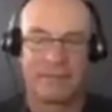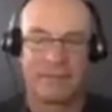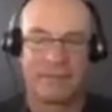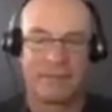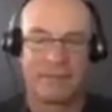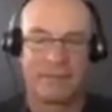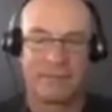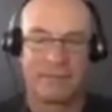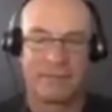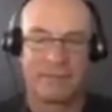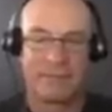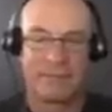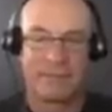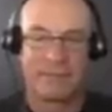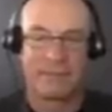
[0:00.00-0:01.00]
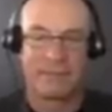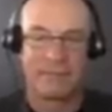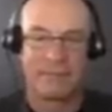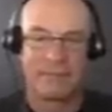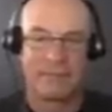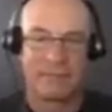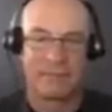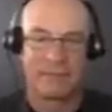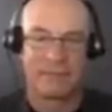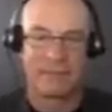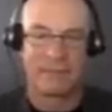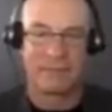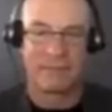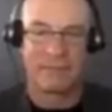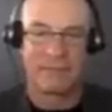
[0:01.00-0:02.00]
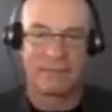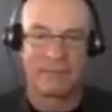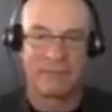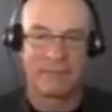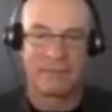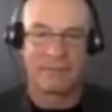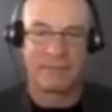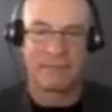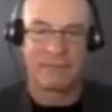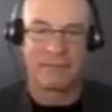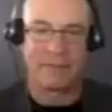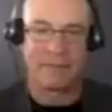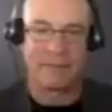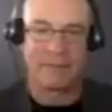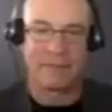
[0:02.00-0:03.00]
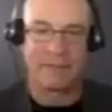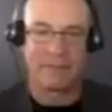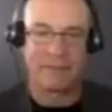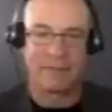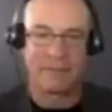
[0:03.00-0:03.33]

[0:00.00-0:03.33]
The person shown says nothing.